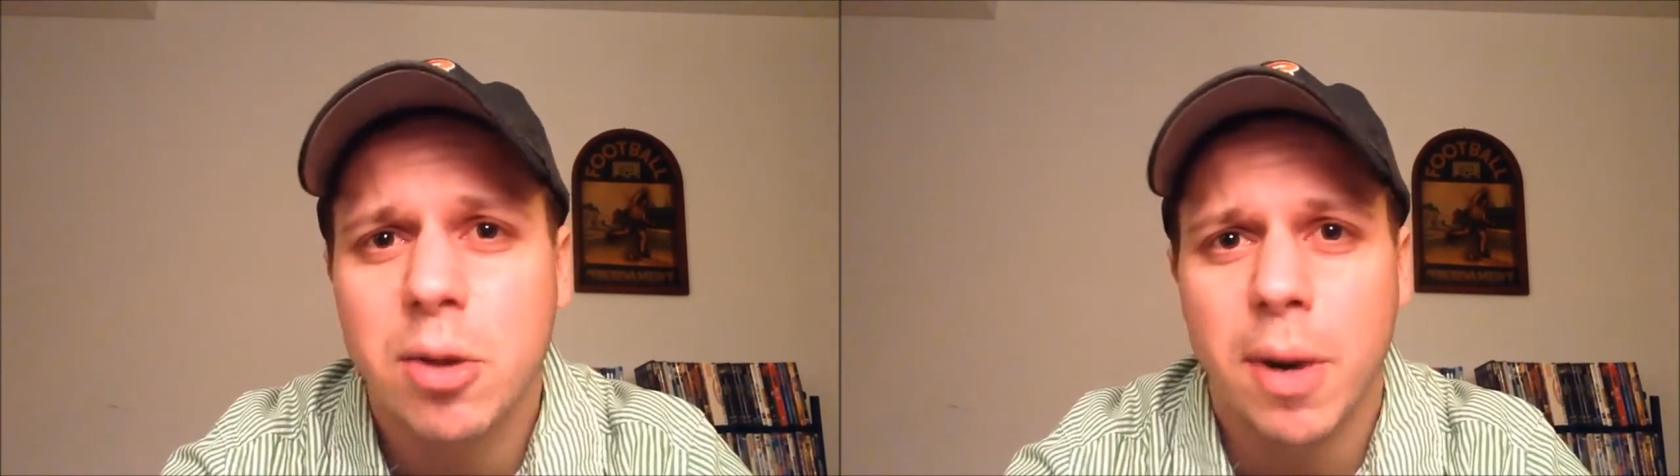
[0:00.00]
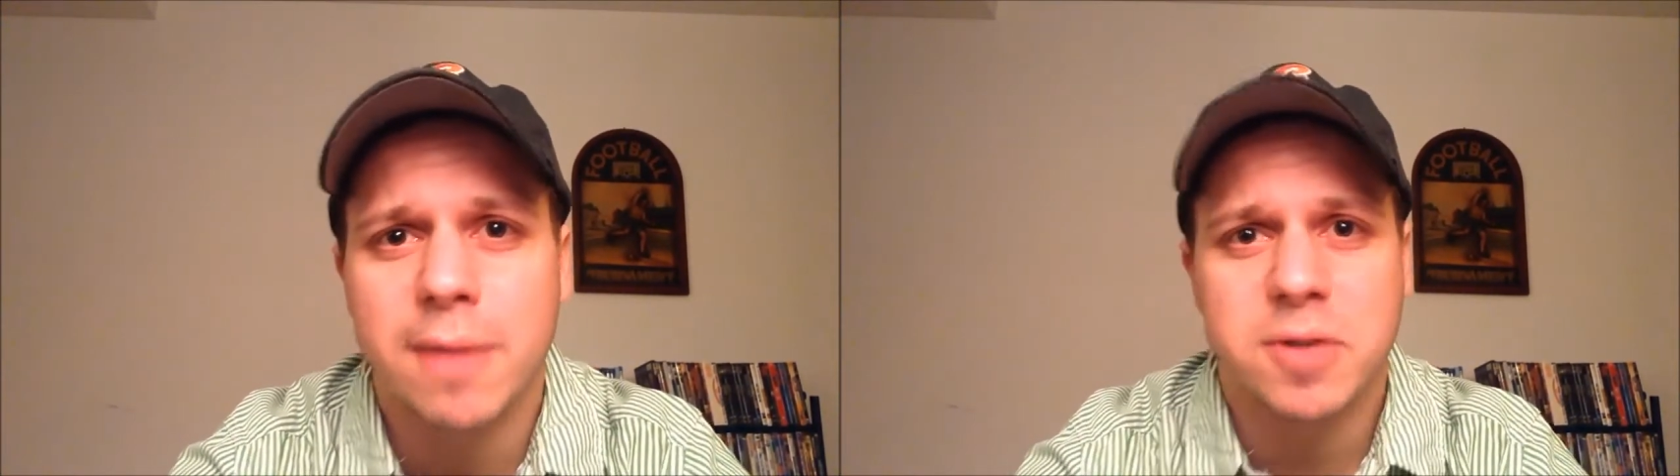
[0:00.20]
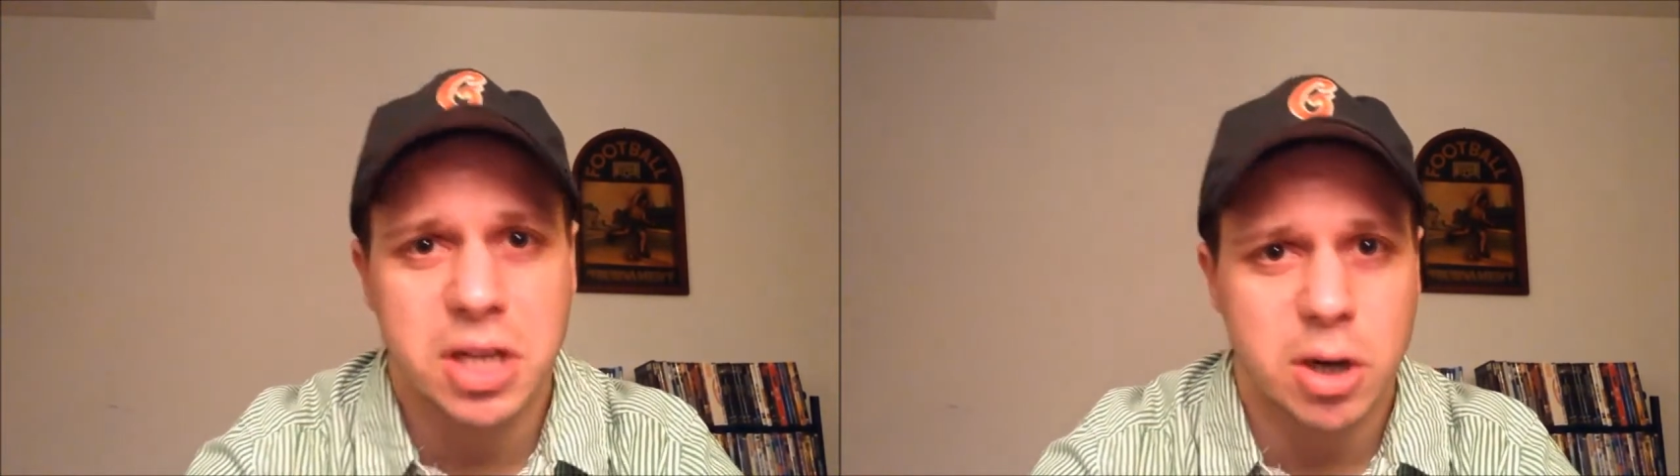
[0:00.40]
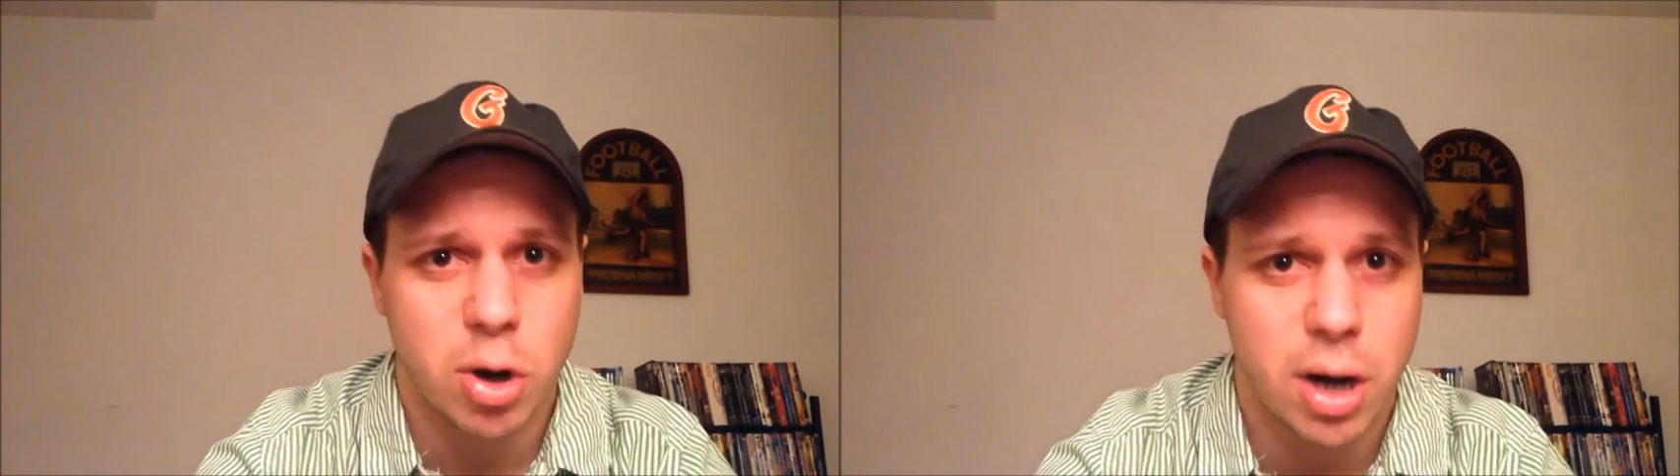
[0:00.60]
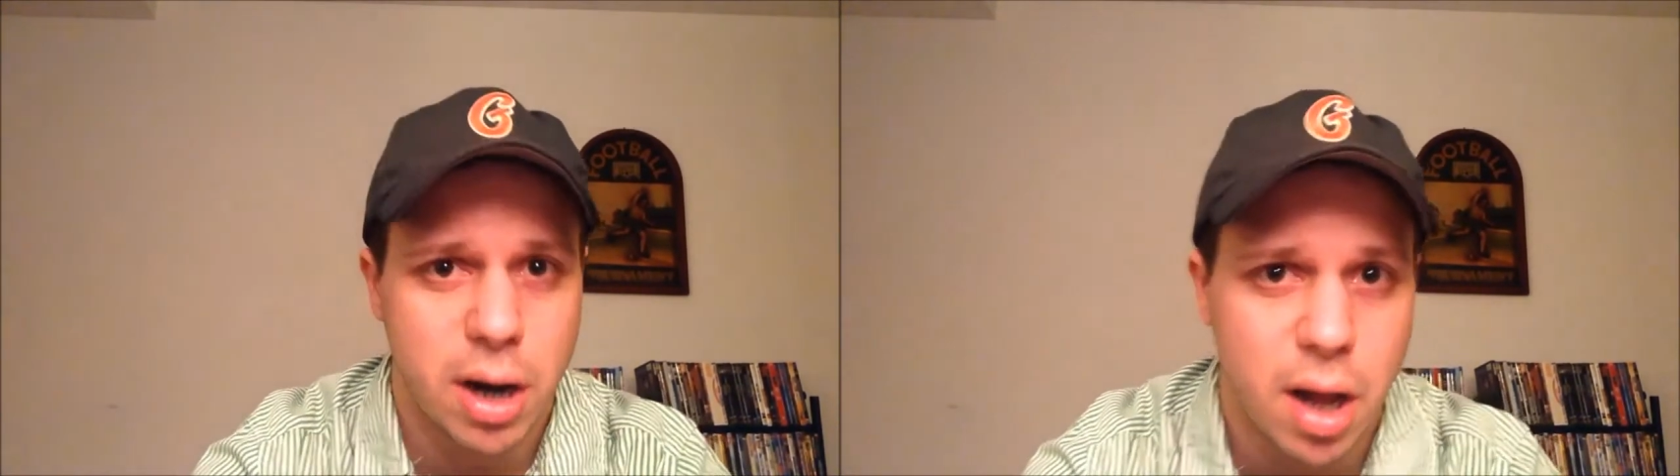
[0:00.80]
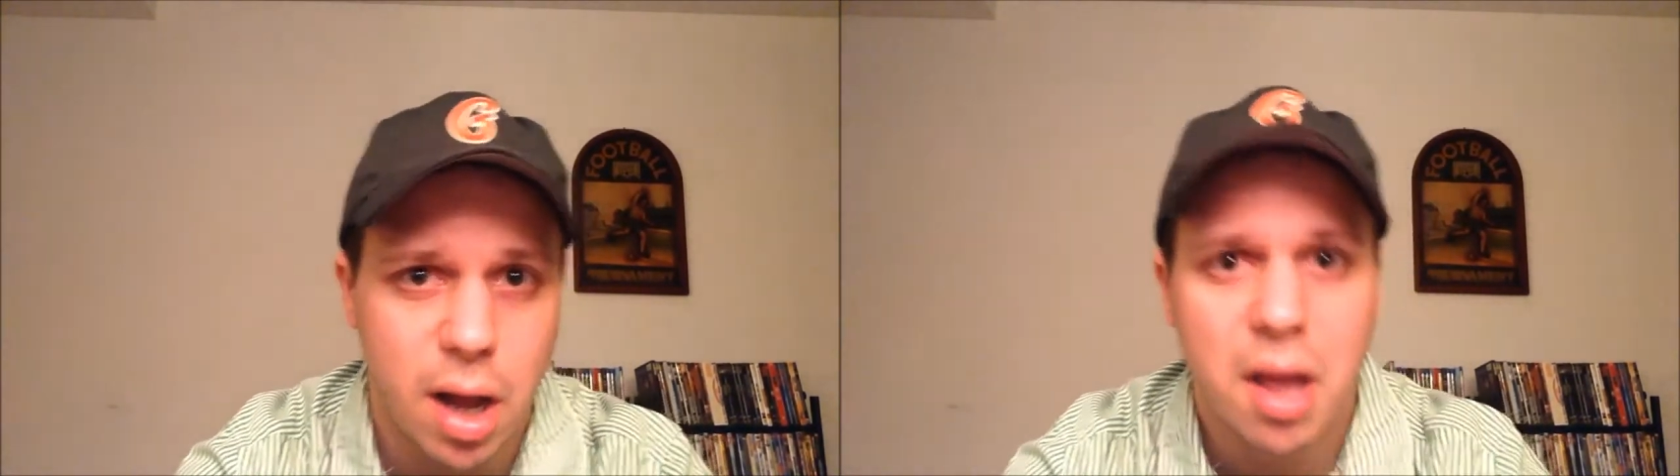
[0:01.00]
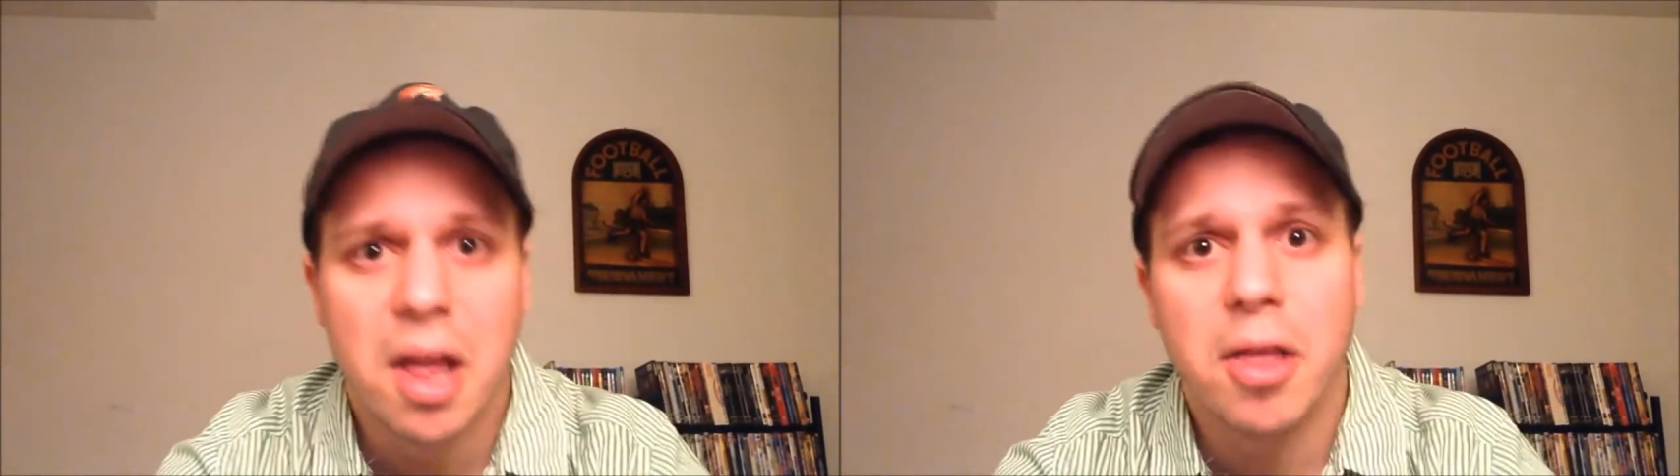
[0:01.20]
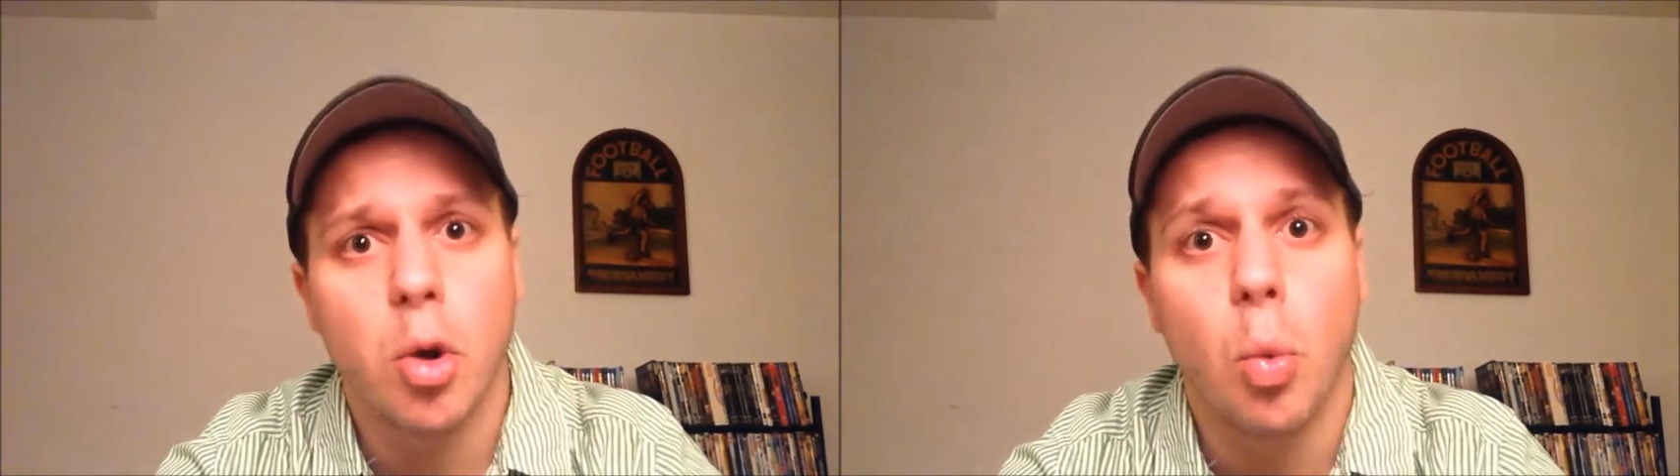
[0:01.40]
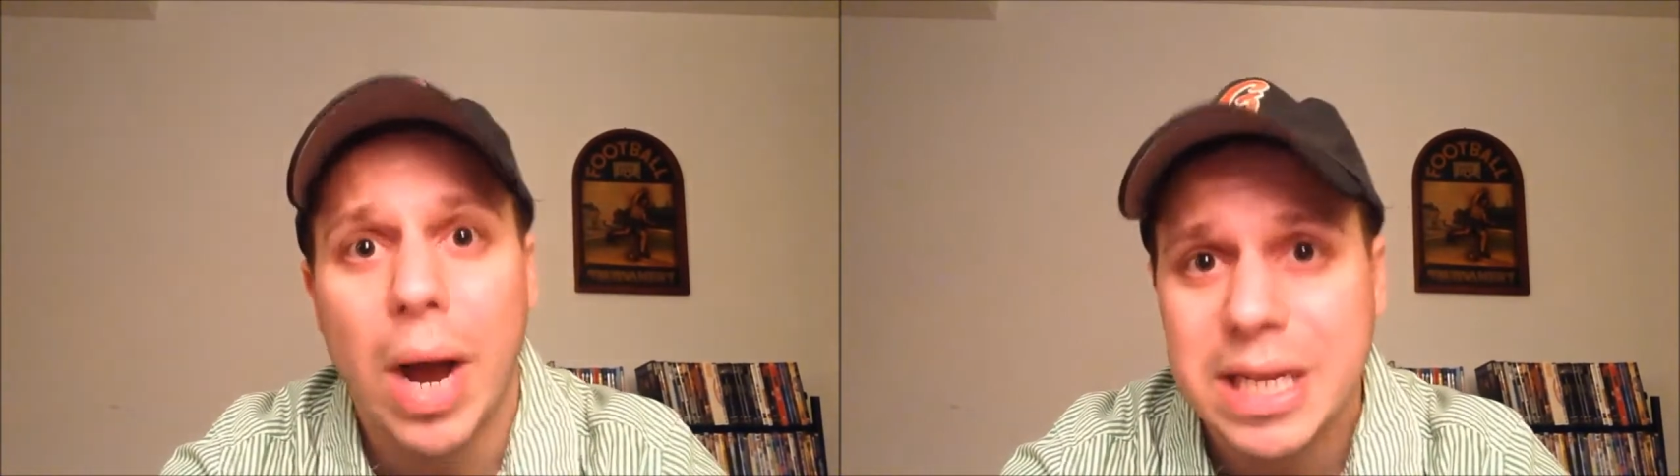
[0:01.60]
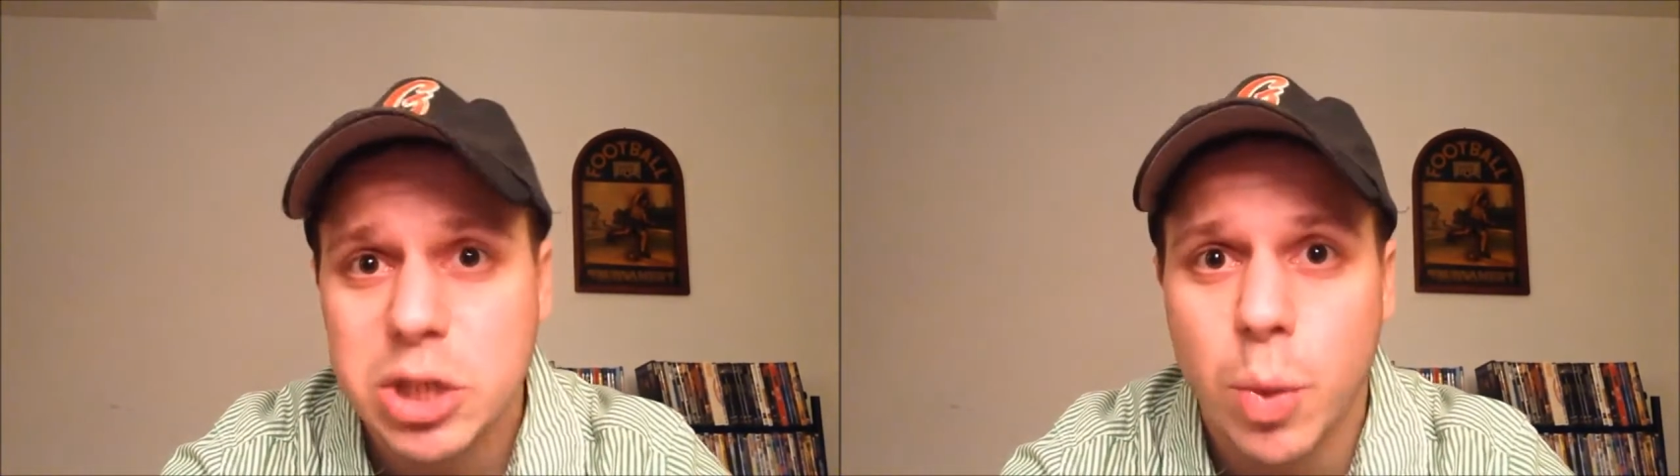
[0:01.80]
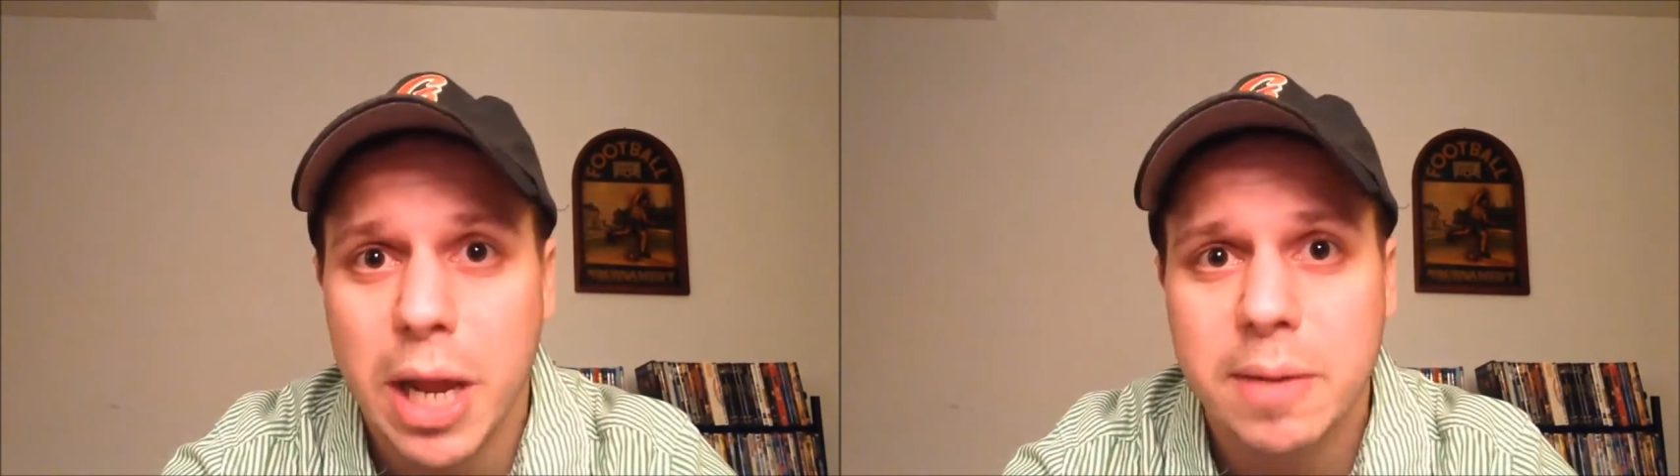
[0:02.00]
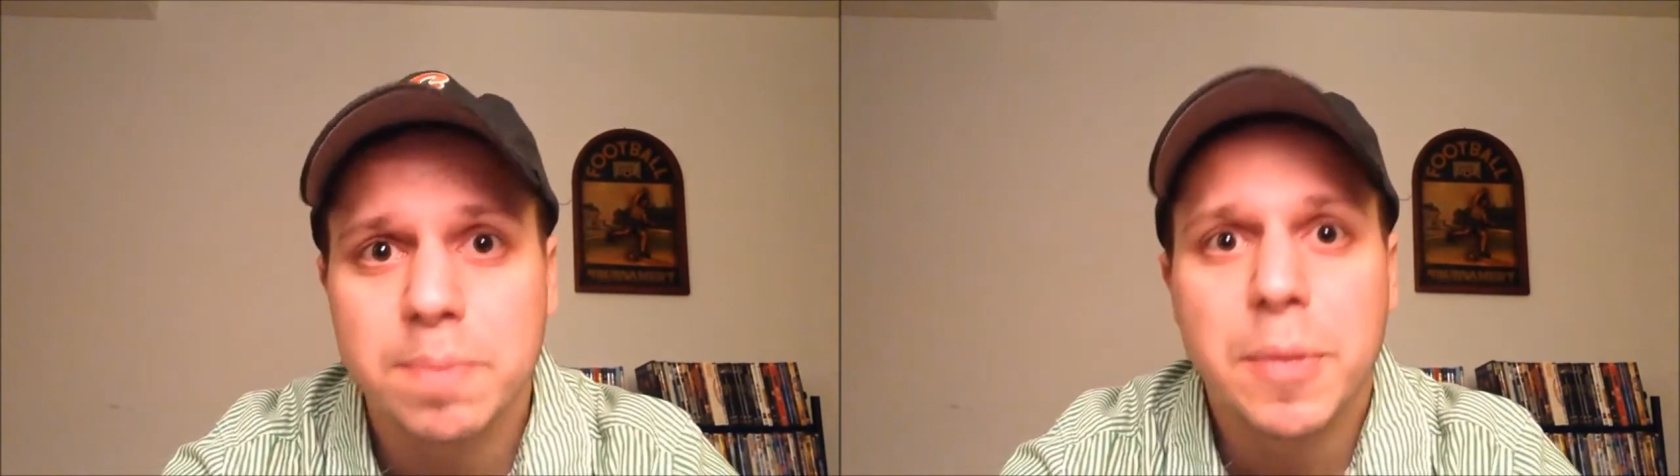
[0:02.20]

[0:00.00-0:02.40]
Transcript: You might have seen her in The West Wing.